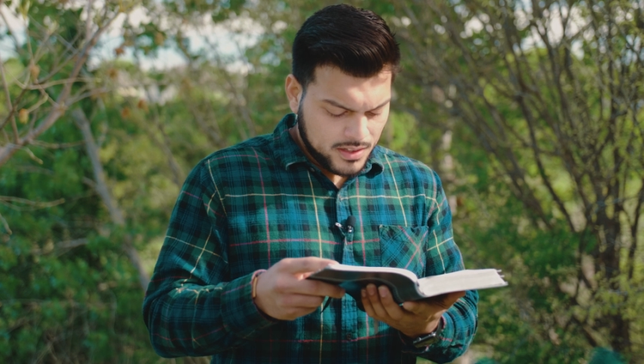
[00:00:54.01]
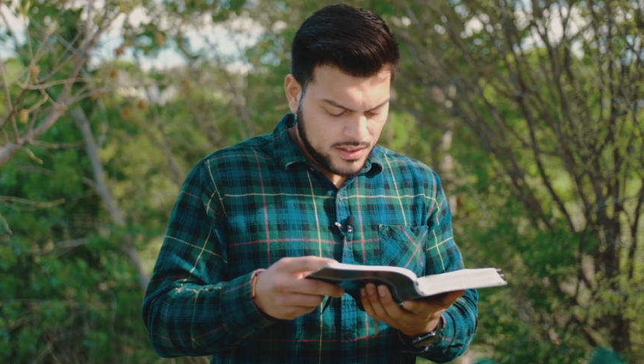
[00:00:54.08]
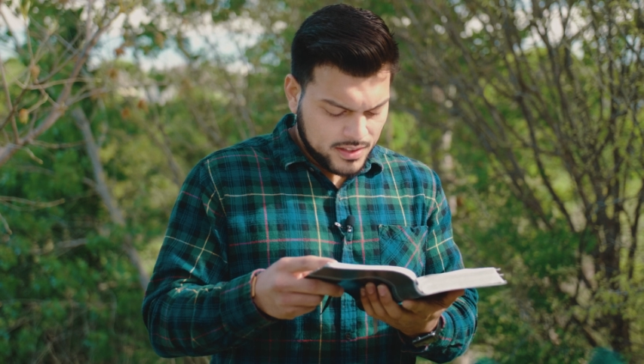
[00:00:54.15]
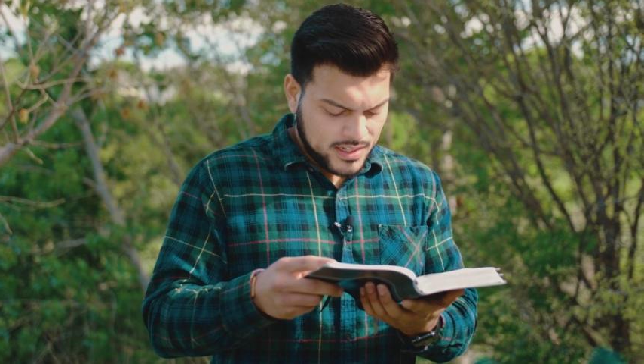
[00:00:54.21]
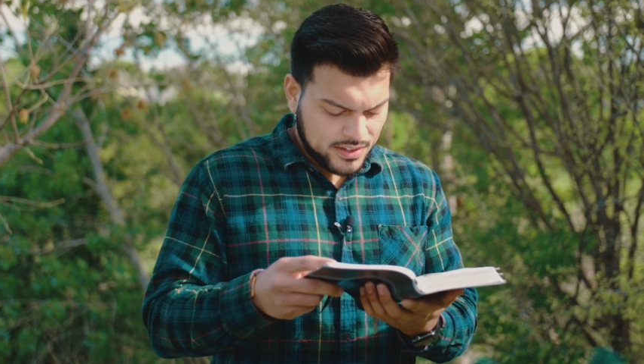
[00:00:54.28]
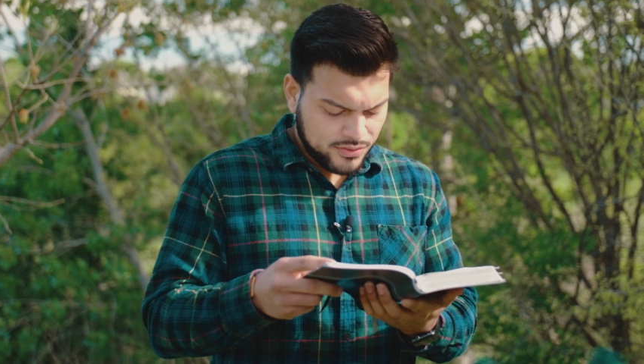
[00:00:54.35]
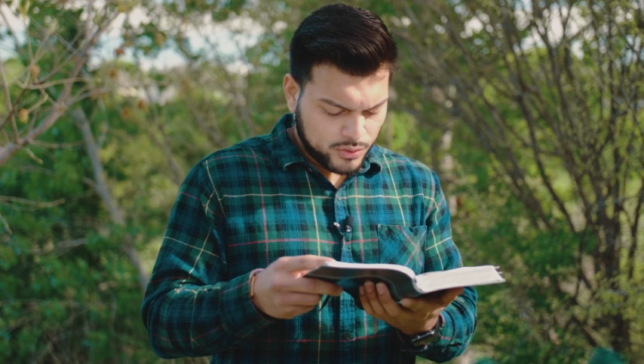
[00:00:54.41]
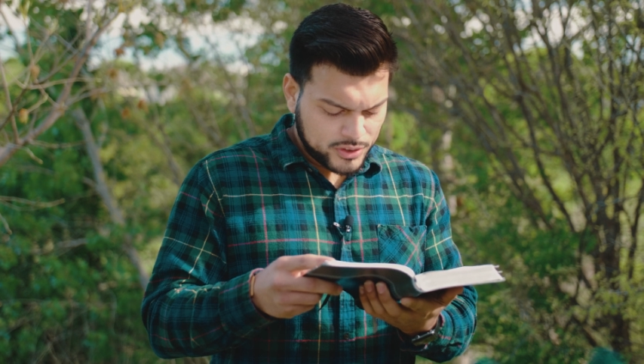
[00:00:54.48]

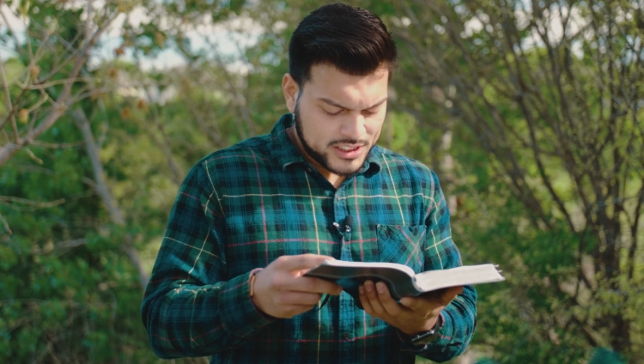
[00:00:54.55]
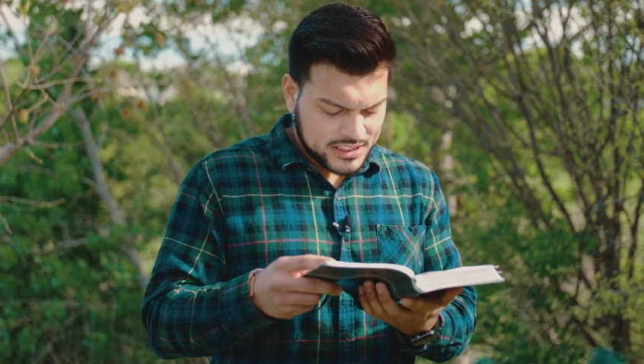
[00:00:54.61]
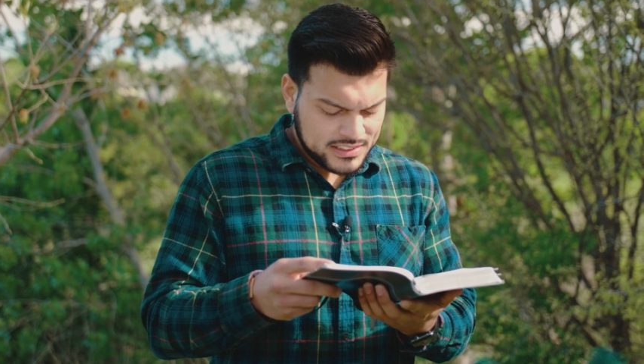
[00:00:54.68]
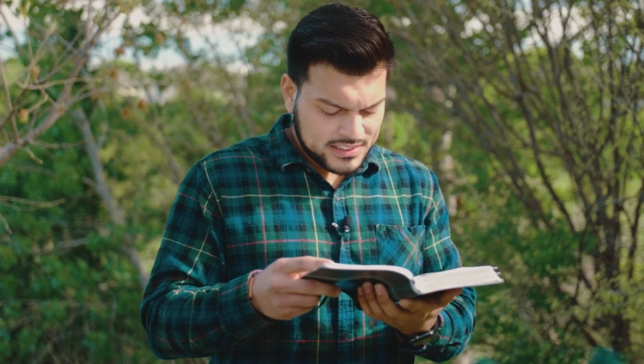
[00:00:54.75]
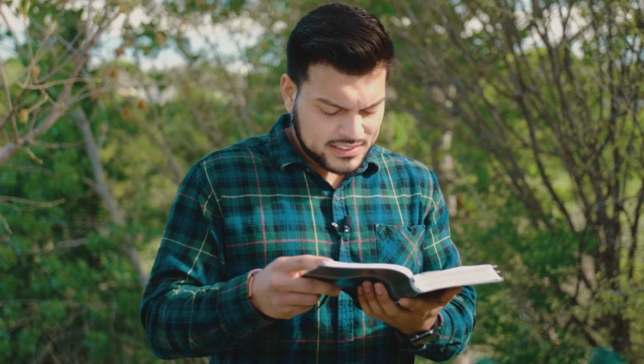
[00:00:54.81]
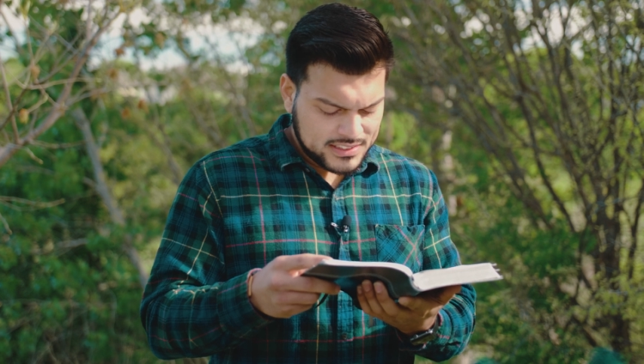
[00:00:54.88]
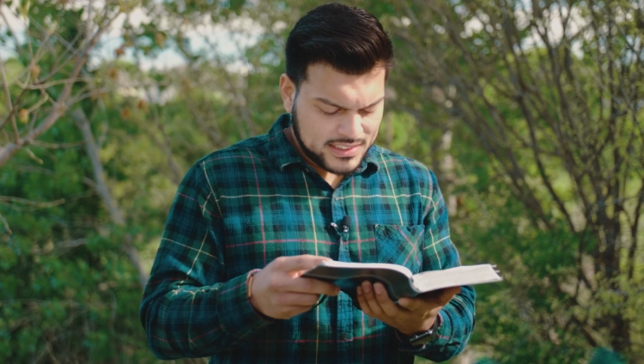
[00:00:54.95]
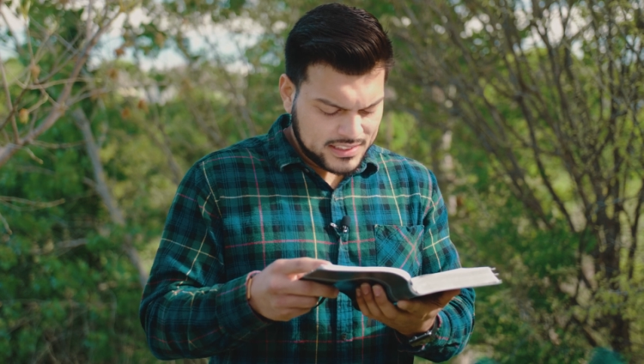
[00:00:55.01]
Therefore
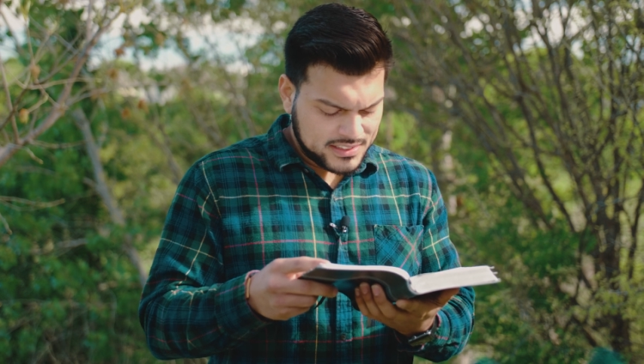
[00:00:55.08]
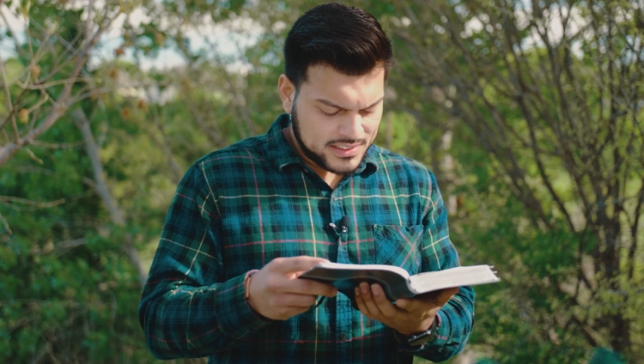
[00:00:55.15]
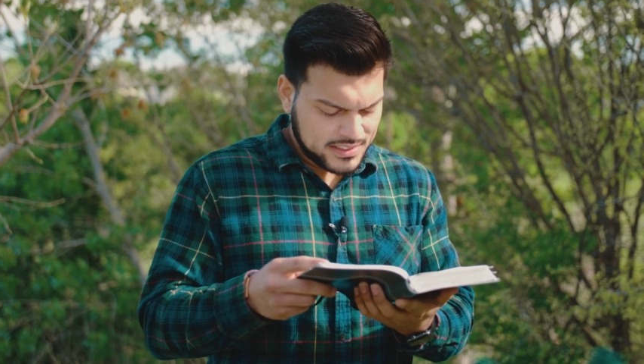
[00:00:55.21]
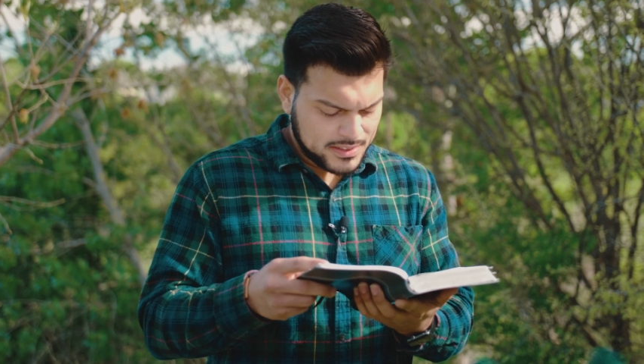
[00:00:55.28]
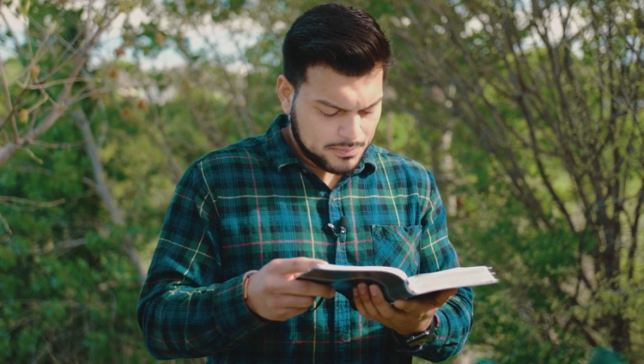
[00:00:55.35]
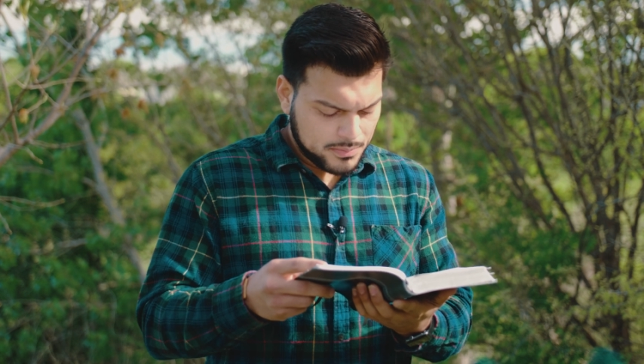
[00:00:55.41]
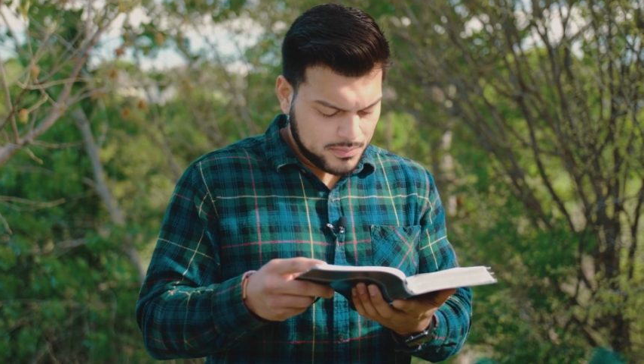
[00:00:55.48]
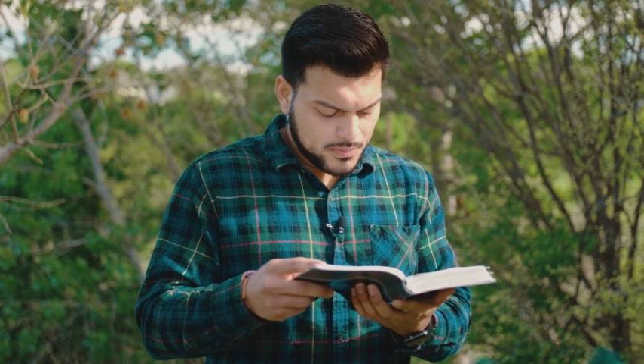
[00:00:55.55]
Jesus said to
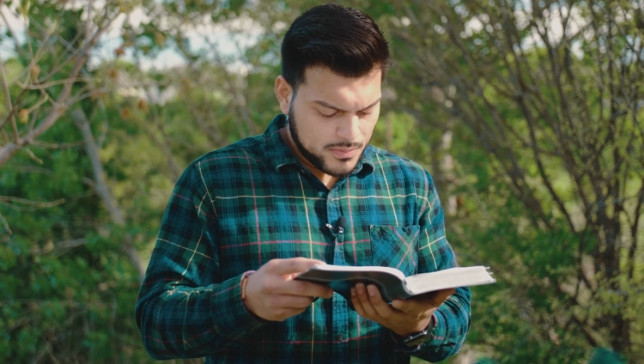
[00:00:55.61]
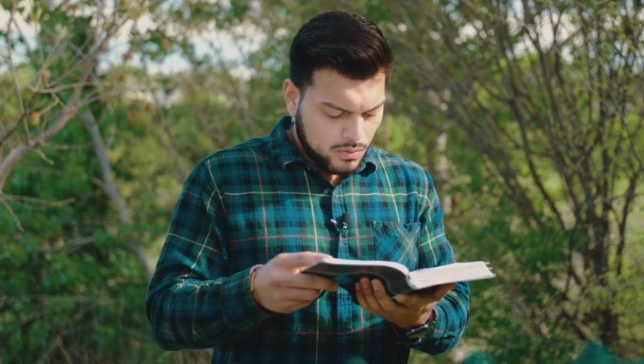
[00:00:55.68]
him,